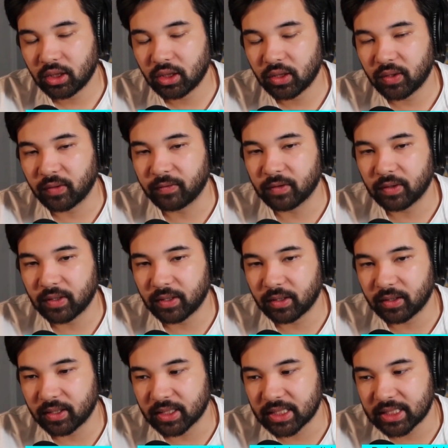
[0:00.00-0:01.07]

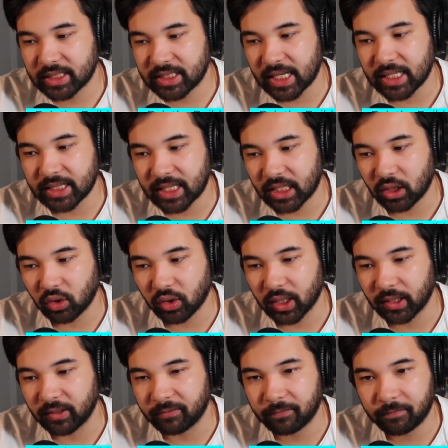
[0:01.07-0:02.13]
The state that you're
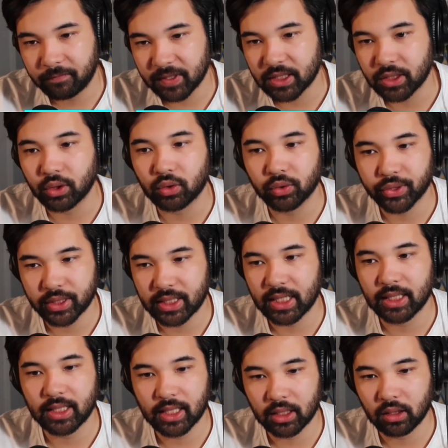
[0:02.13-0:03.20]
in, the physical
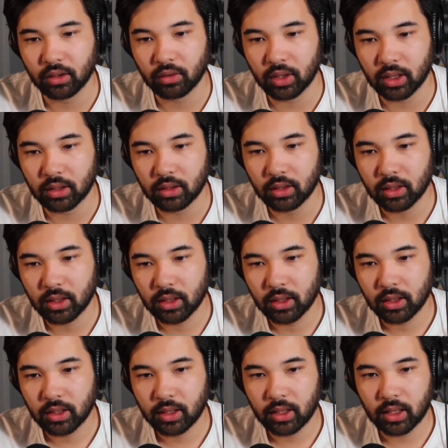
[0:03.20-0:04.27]
state that you're in.
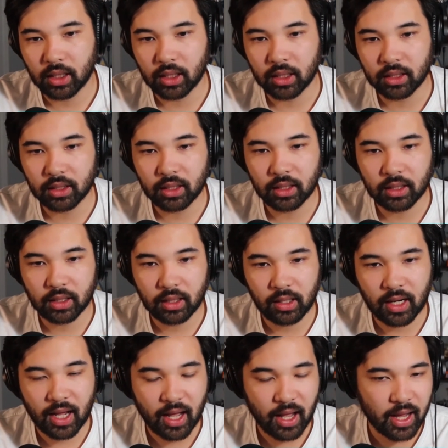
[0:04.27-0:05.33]

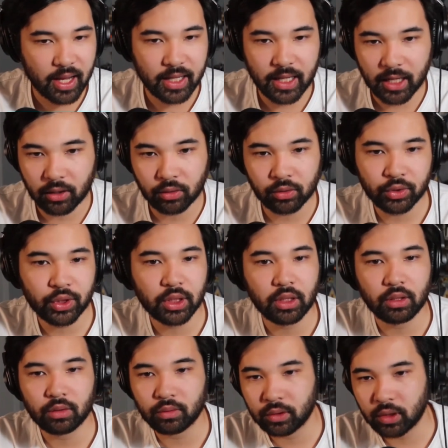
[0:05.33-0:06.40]
High
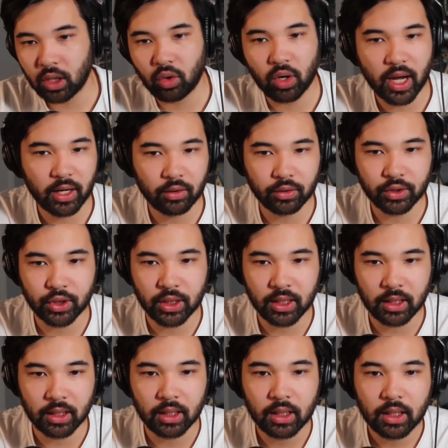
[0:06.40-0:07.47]
energy, low
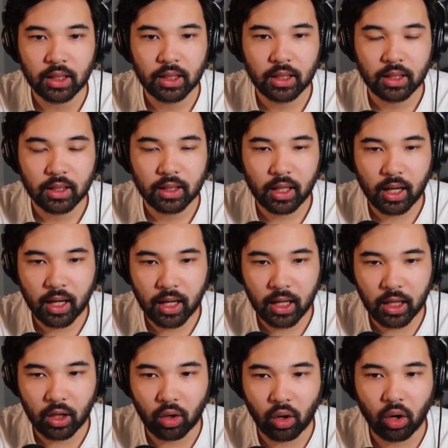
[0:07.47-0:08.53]
energy.
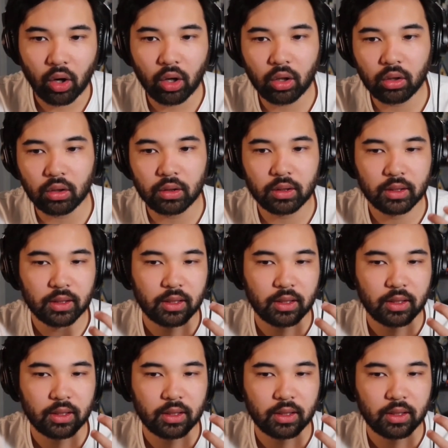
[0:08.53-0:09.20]
It all